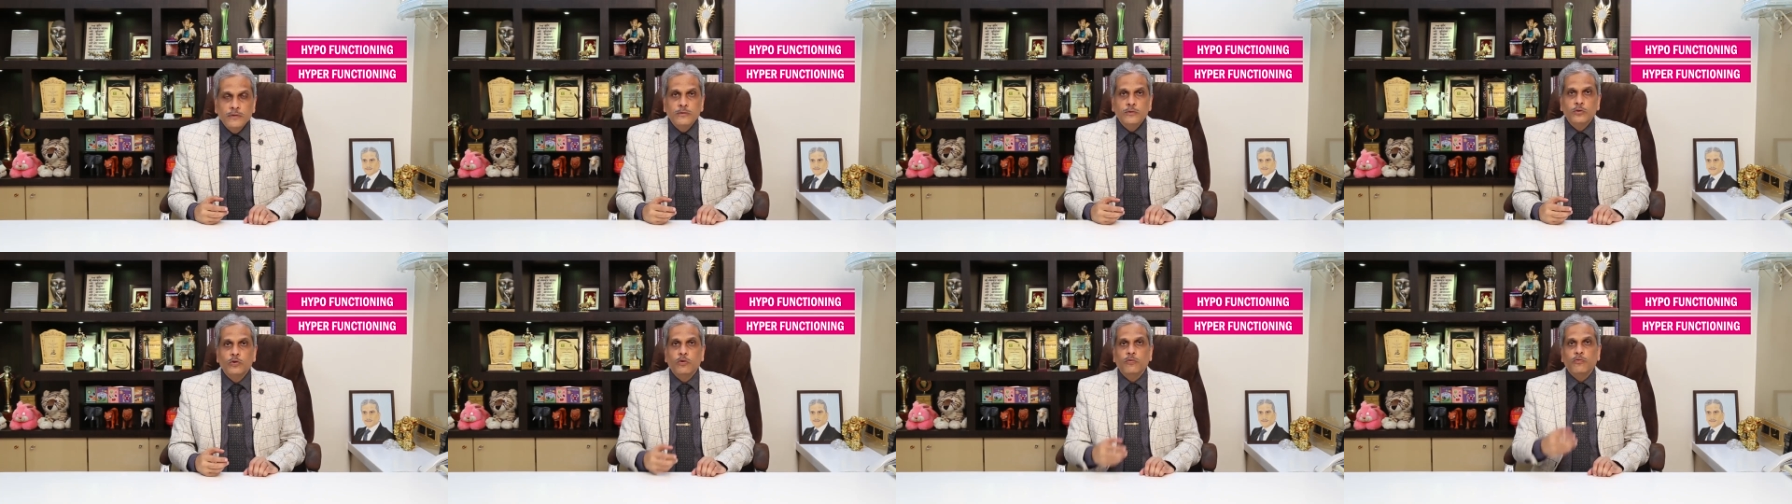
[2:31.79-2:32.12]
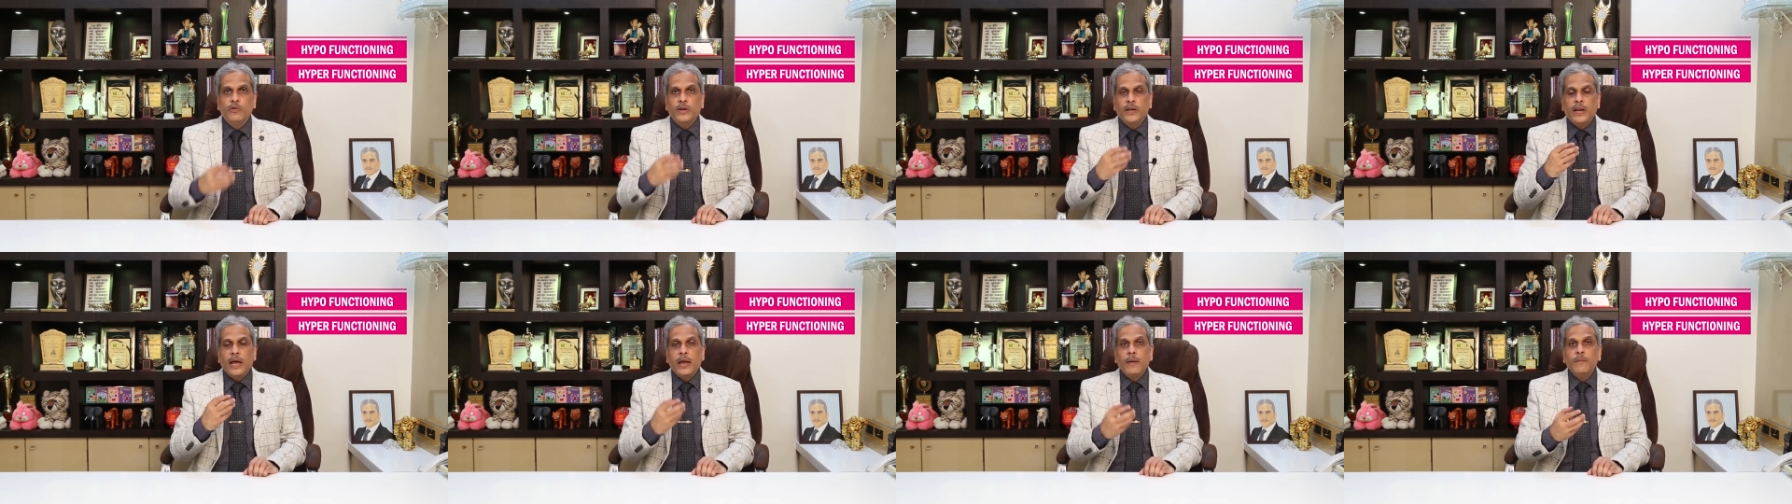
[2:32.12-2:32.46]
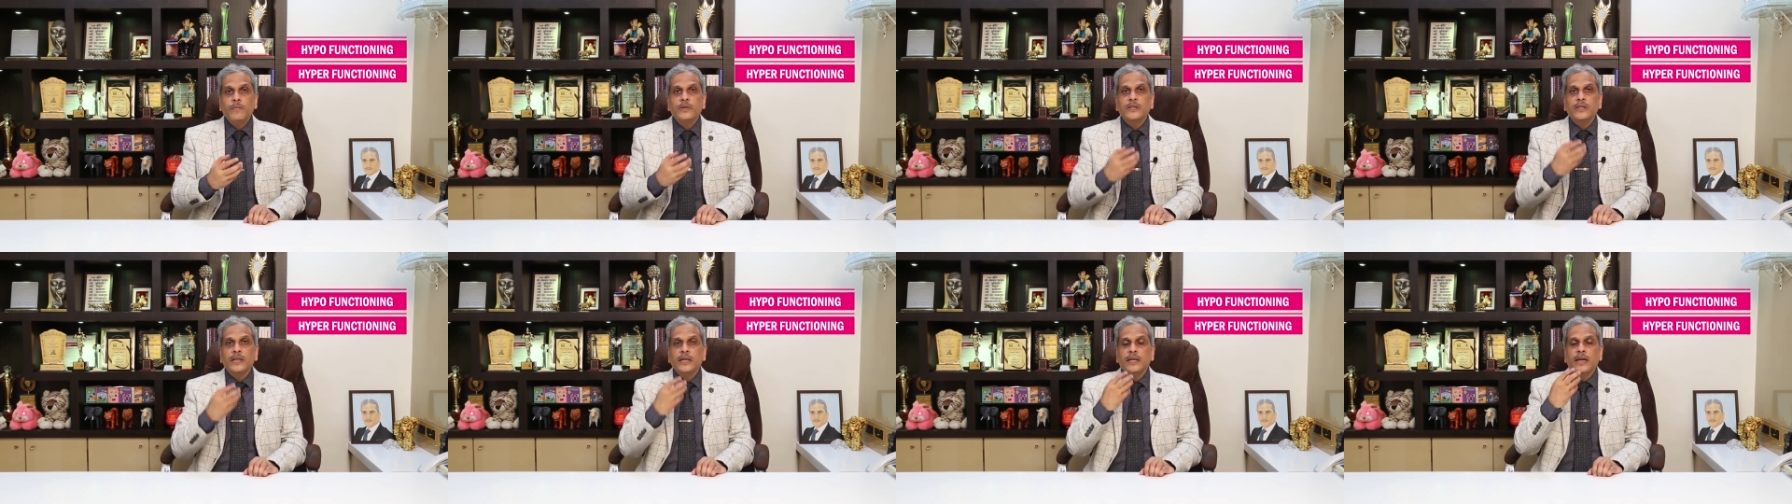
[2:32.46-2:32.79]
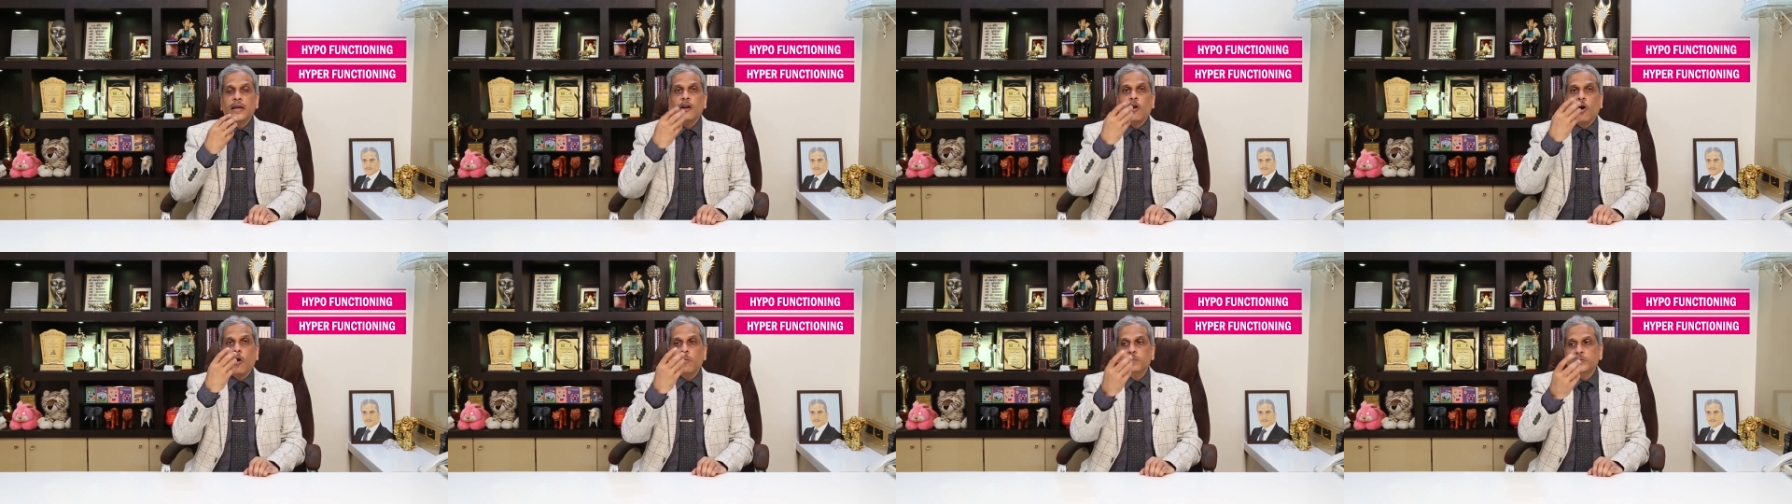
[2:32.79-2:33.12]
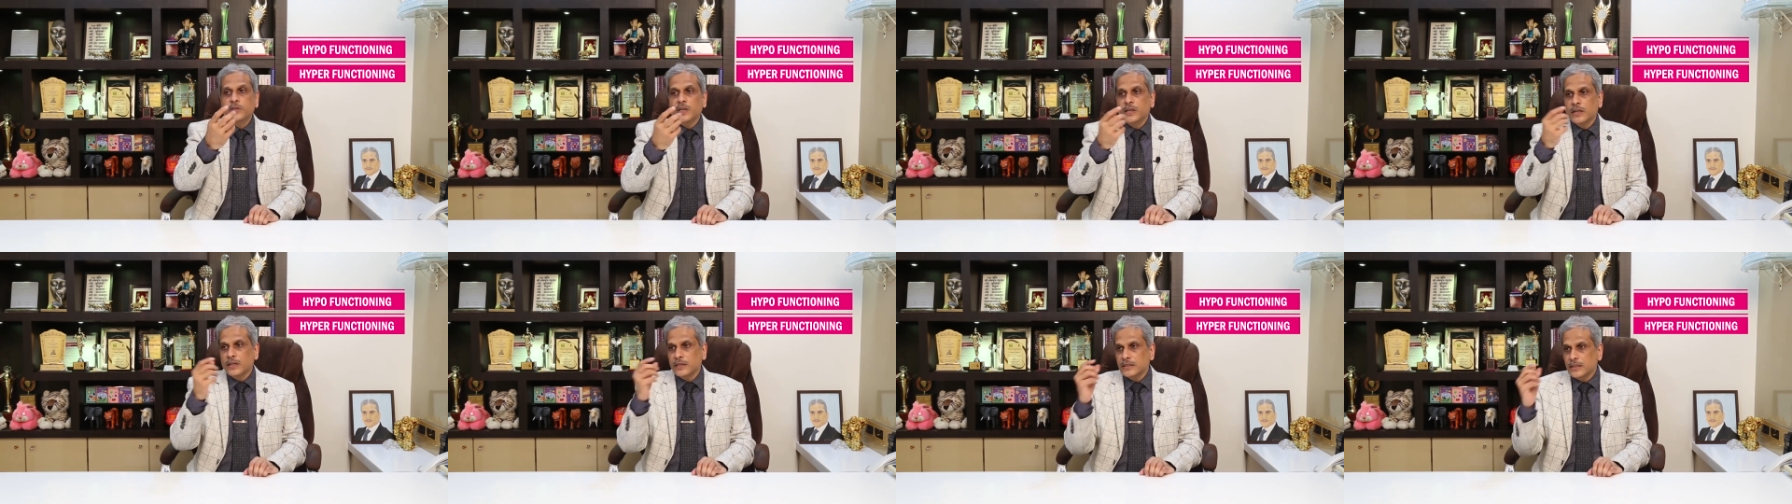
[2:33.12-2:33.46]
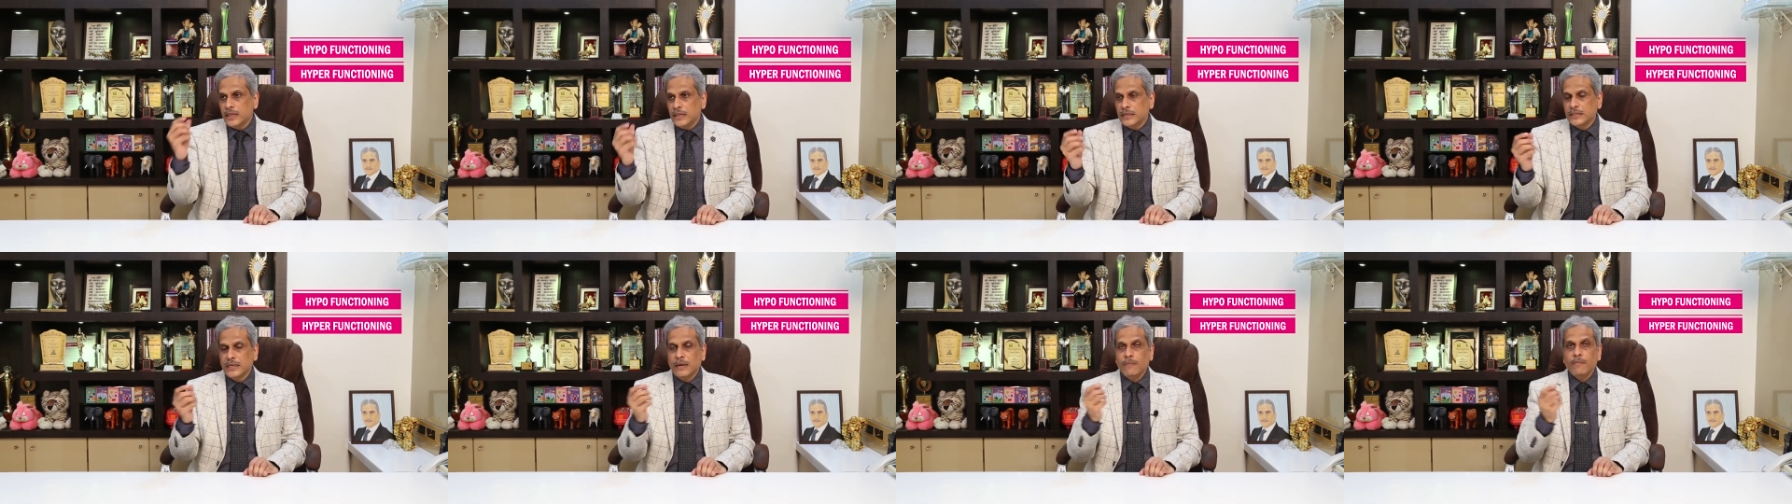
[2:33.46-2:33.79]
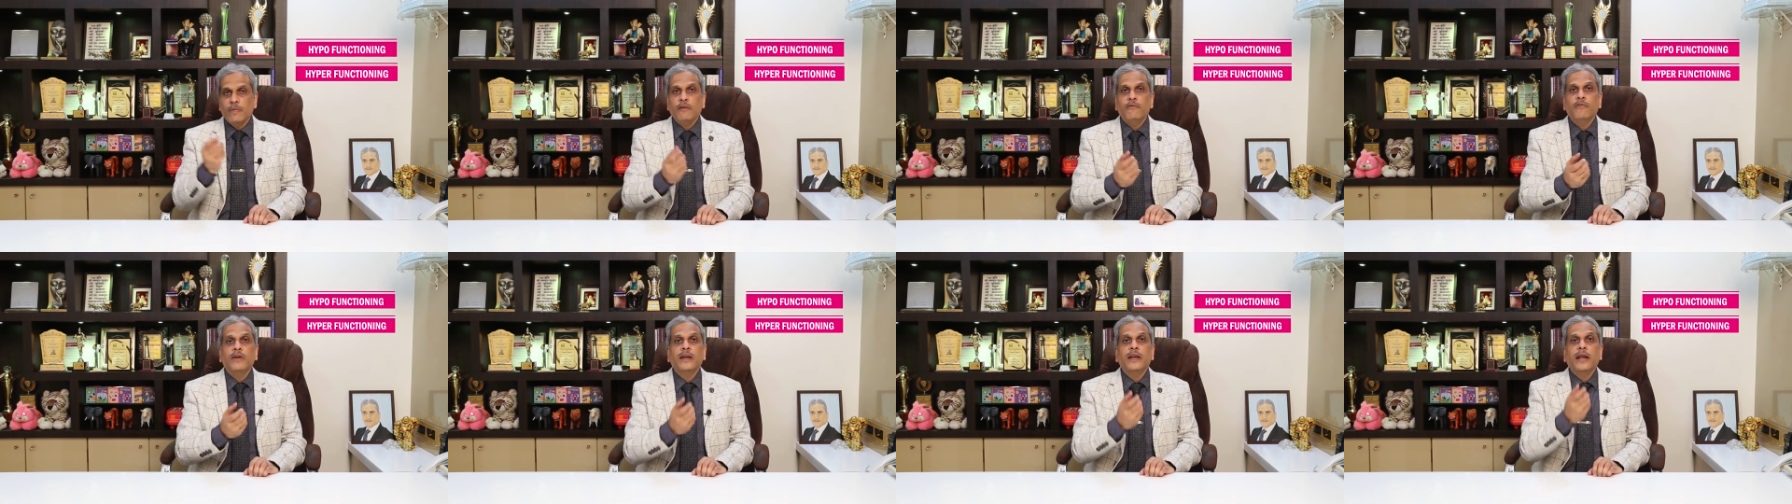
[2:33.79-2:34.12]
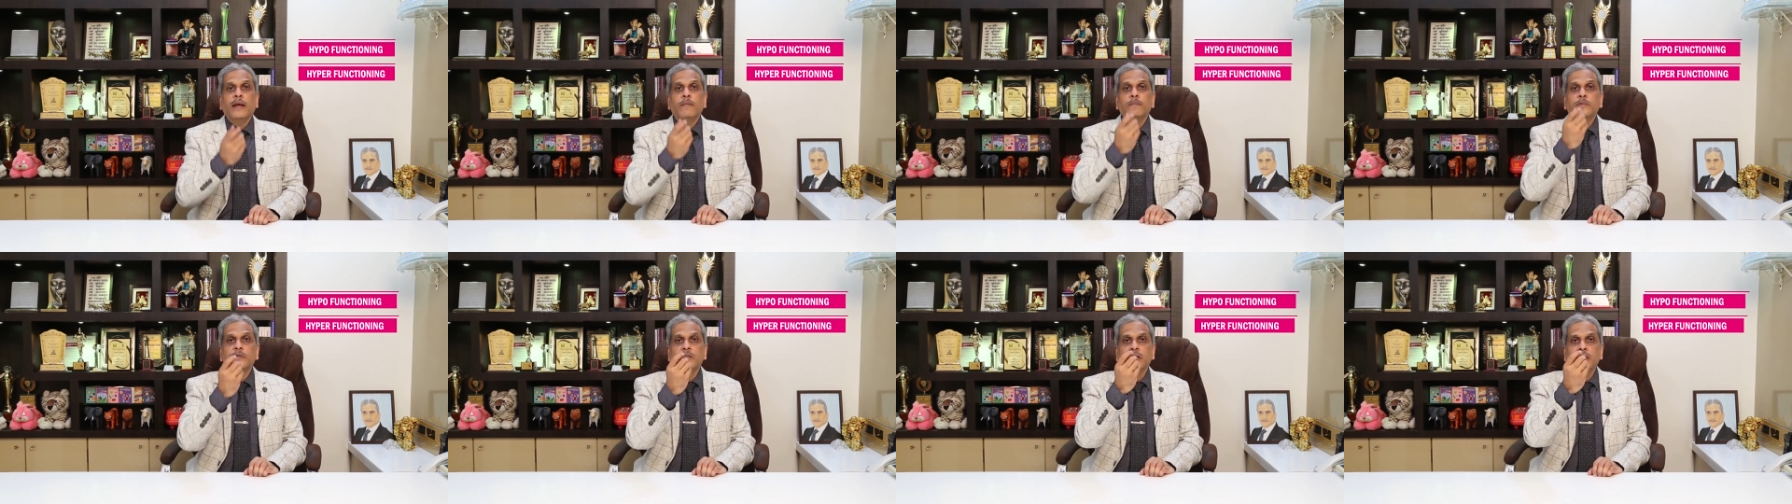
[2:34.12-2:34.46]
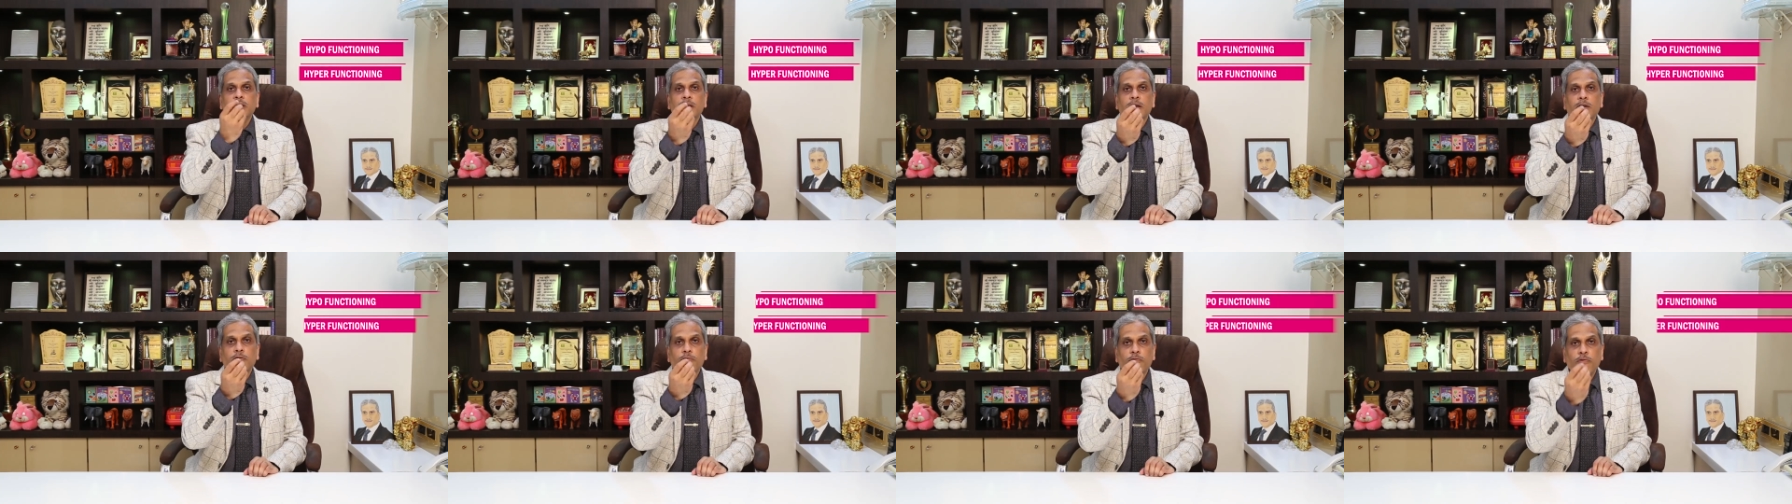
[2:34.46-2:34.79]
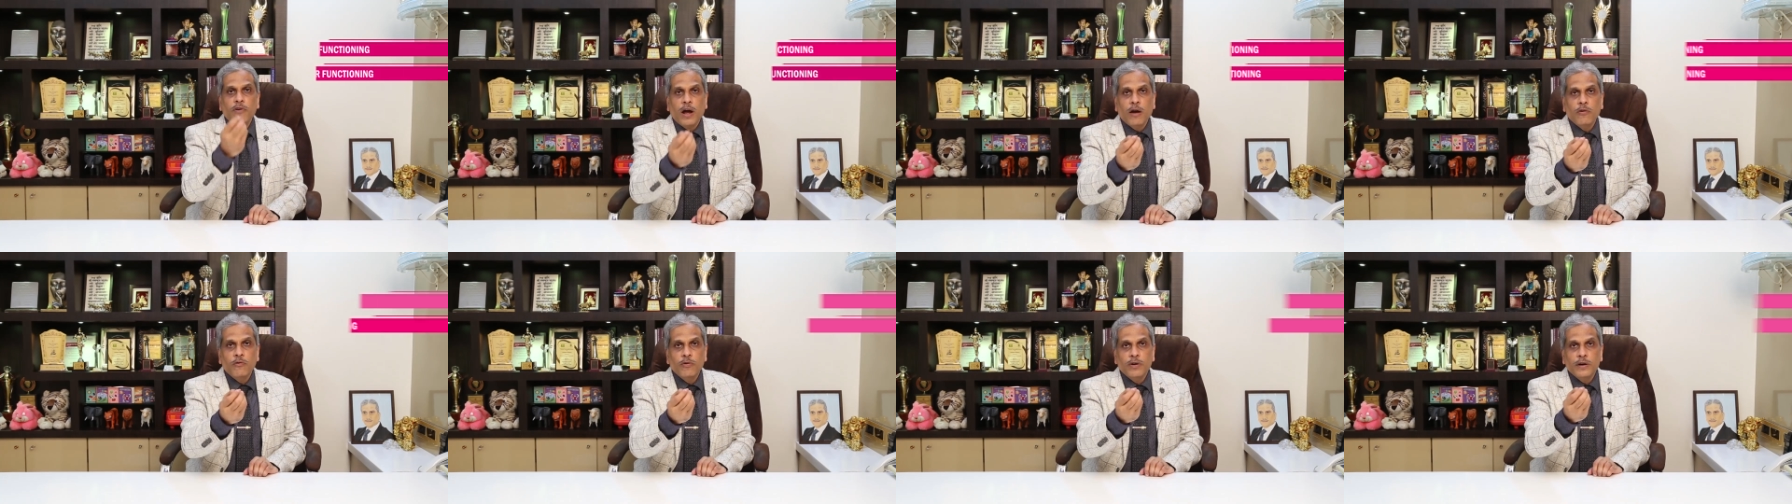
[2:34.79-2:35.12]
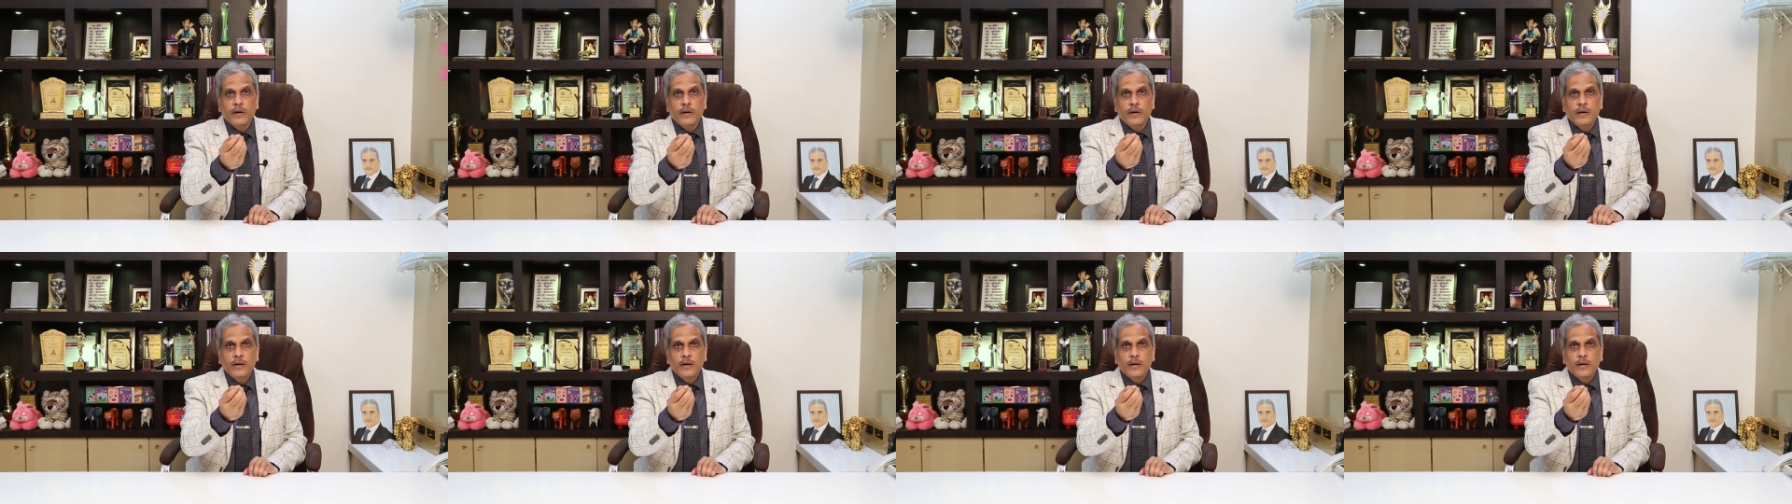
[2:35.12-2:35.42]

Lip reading: So when I am seeing an object, say example when I am seeing a flower,